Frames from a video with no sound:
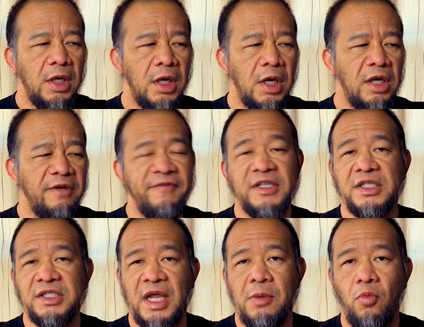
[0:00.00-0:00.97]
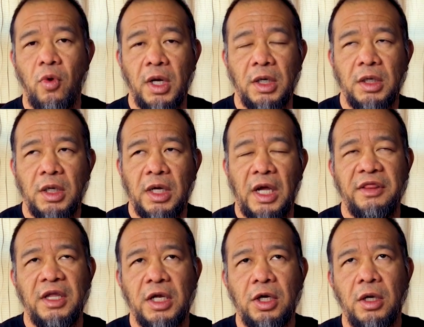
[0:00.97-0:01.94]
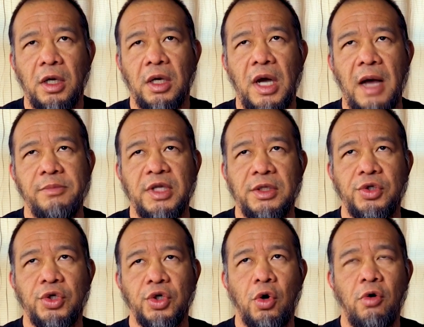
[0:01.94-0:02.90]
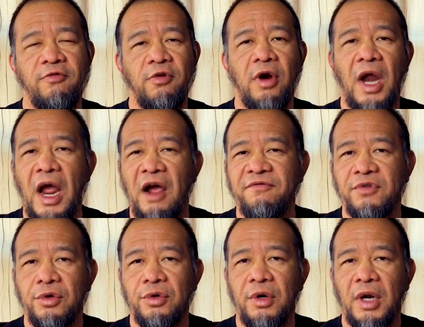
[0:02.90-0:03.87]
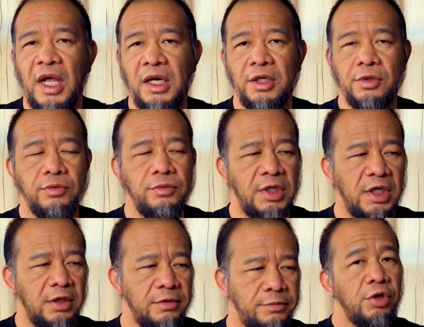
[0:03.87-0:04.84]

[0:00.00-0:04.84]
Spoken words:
If it's the same one, I think Hobson took over after Elio did.